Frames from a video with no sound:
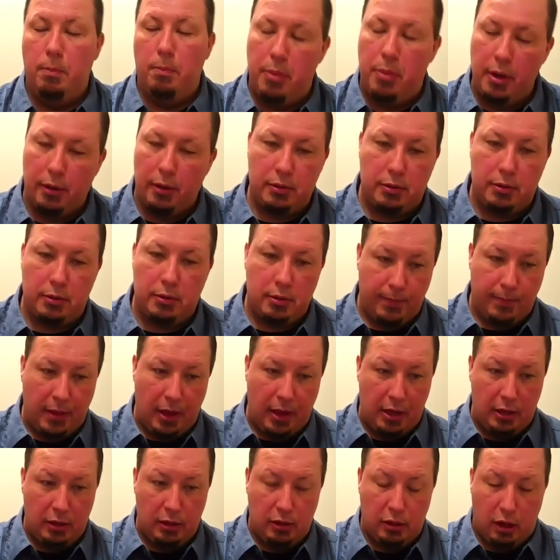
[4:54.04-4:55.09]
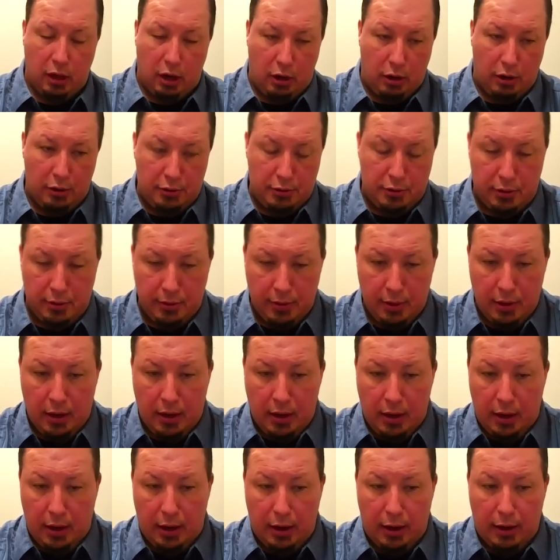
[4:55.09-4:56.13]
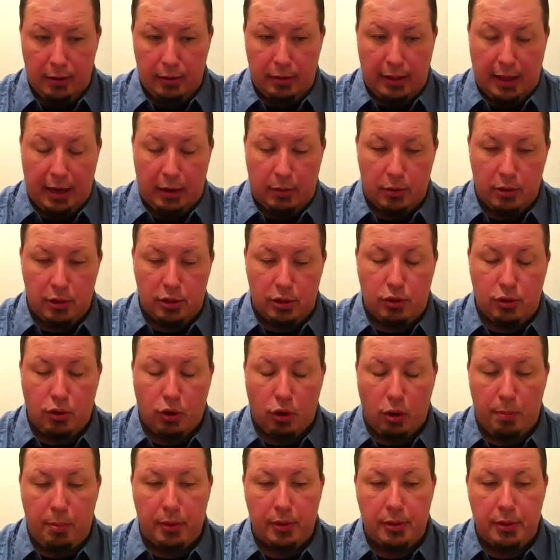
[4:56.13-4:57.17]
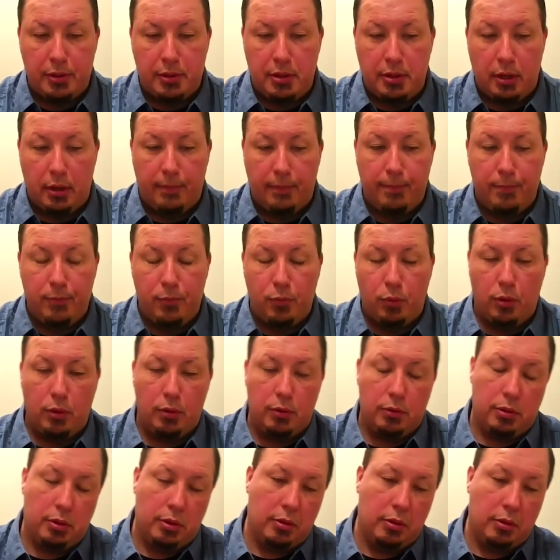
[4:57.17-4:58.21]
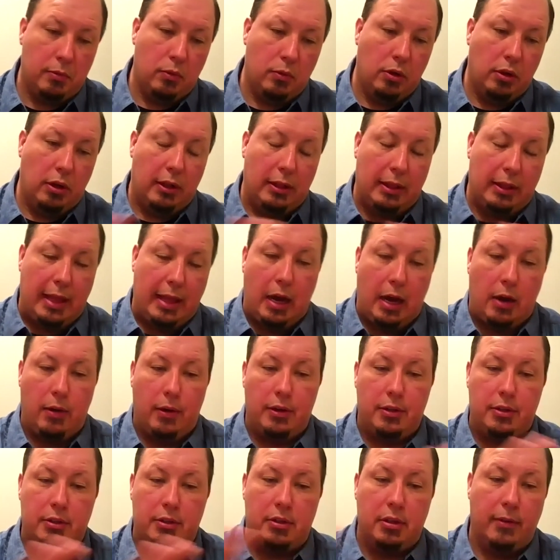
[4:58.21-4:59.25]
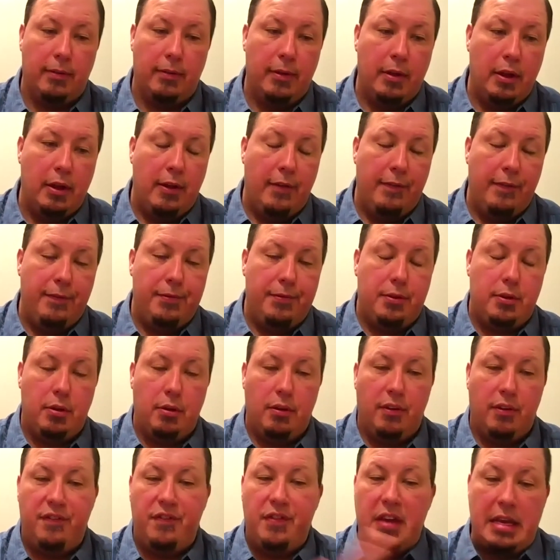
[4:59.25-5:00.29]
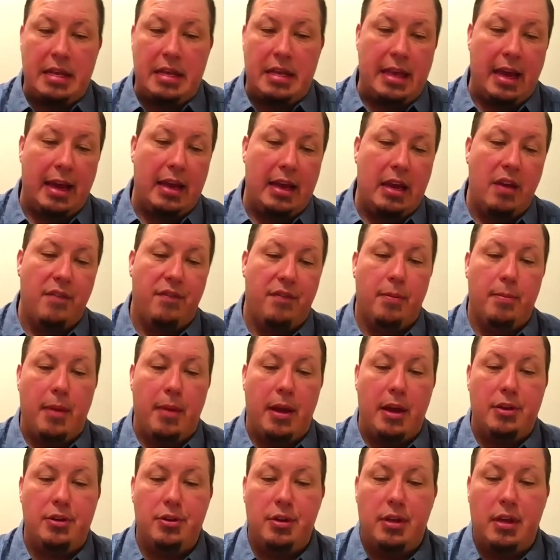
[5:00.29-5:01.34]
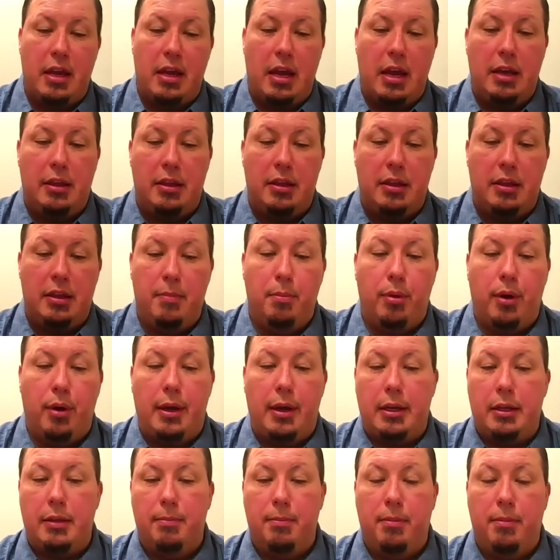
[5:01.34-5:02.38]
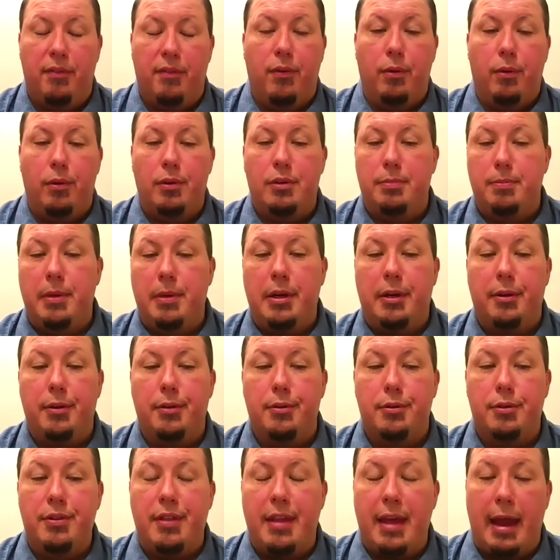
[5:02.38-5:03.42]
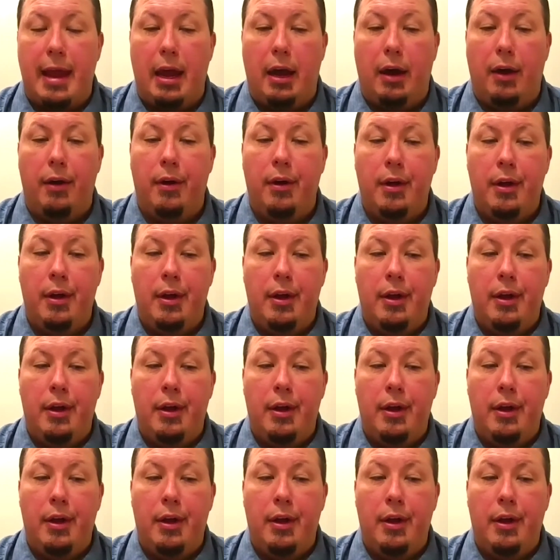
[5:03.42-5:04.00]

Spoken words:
build a large language corpus that will allow us to feed that information in and bring it before speakers now